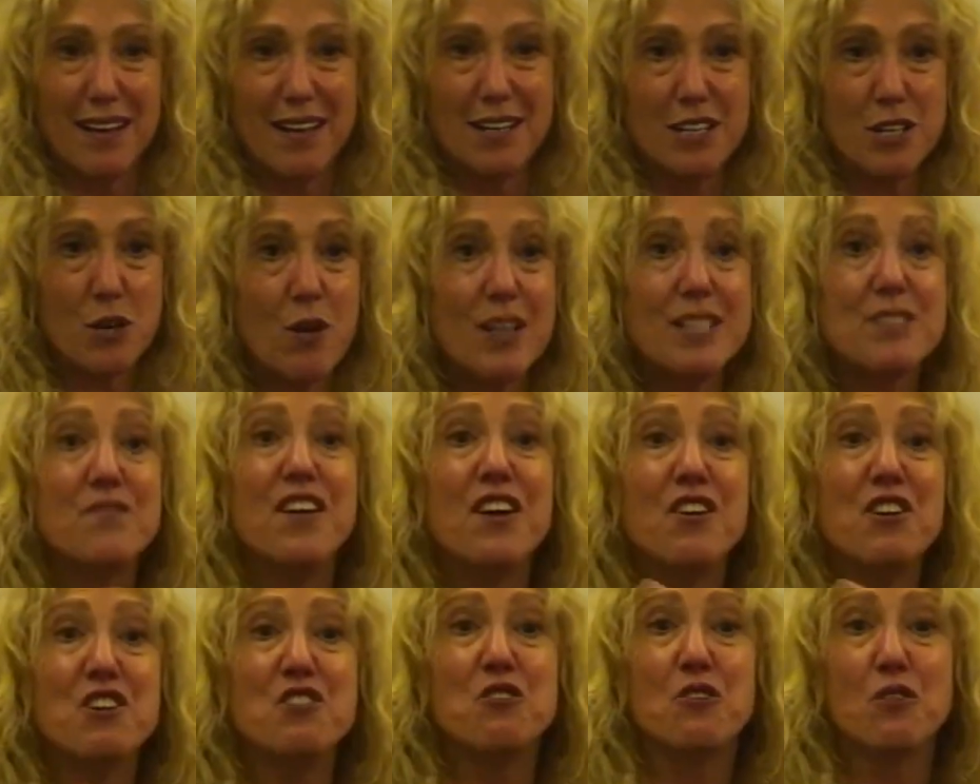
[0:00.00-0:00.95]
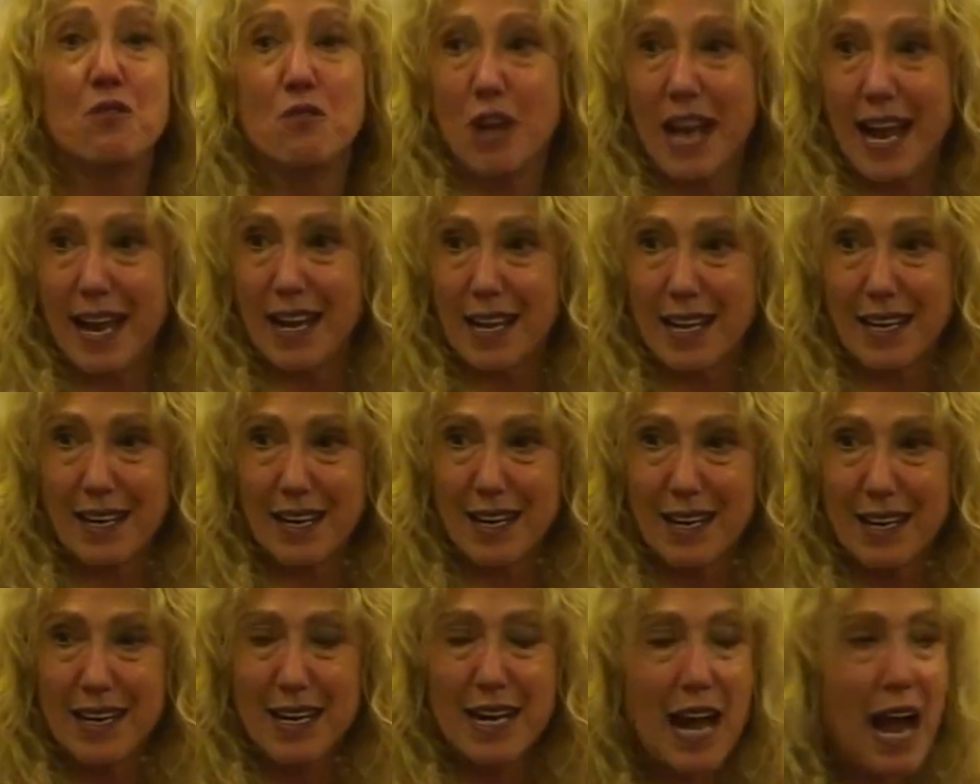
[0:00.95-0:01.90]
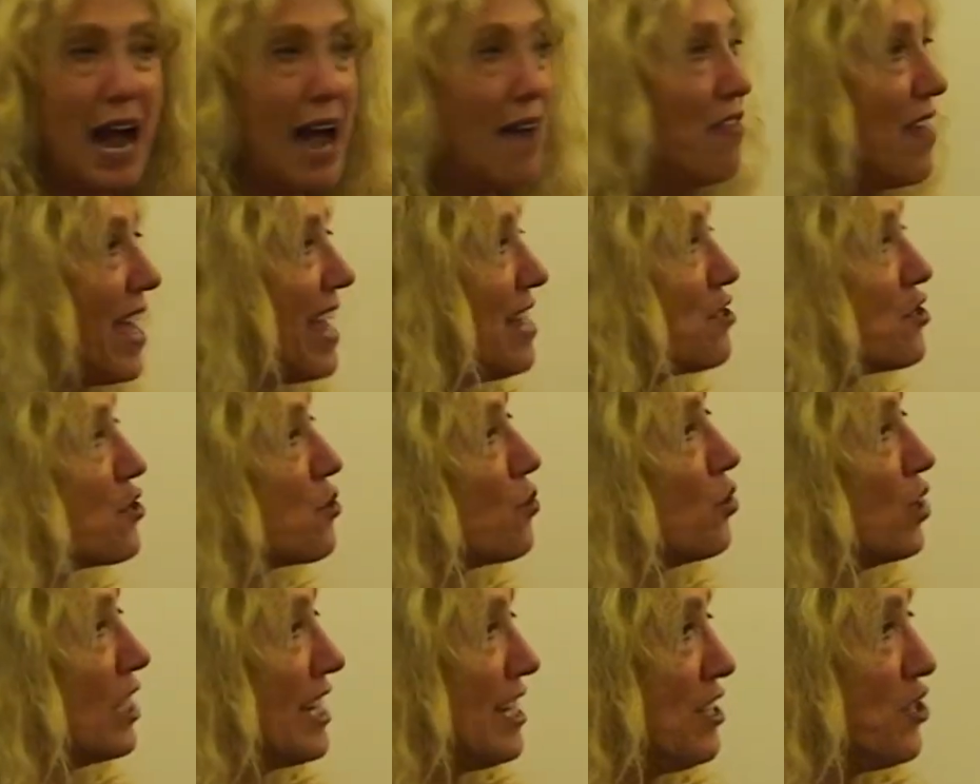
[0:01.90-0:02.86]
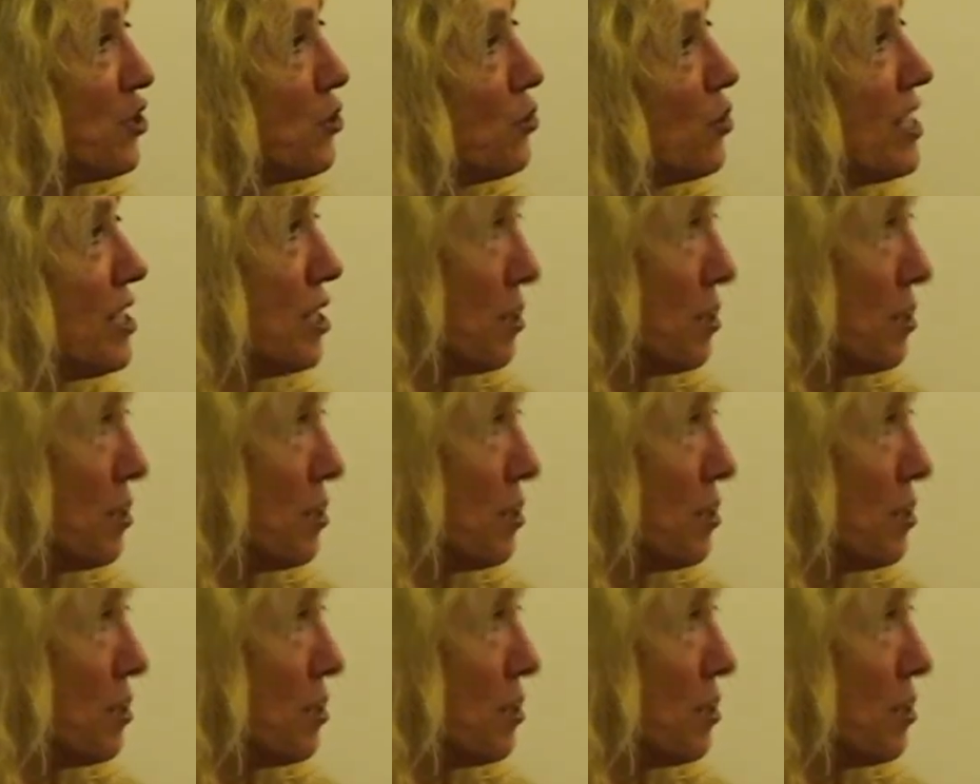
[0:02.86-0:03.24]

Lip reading: So it's very nerve-wracking. They certainly do it